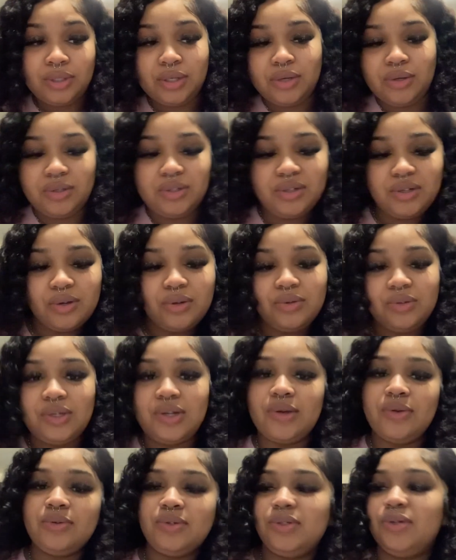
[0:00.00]
Do, do,
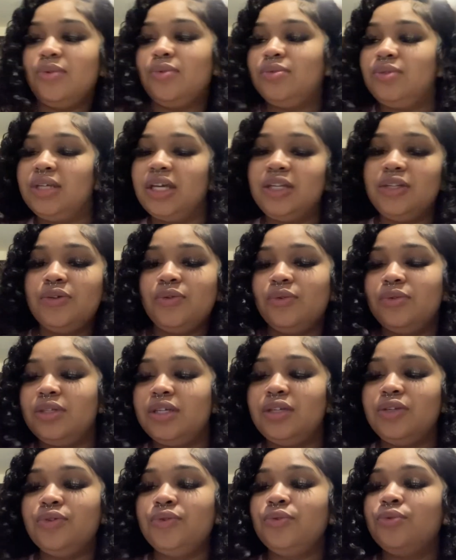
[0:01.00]
do, do, do, do,
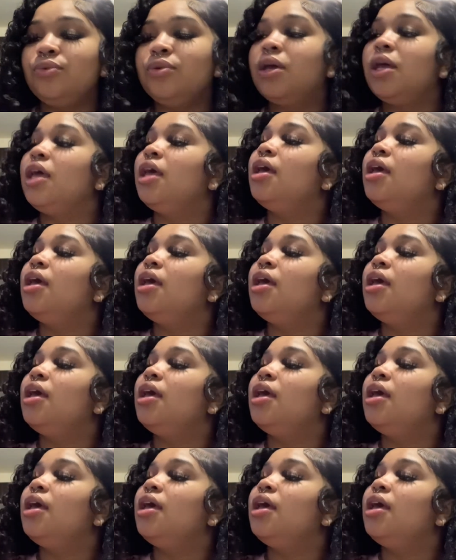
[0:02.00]
do, do.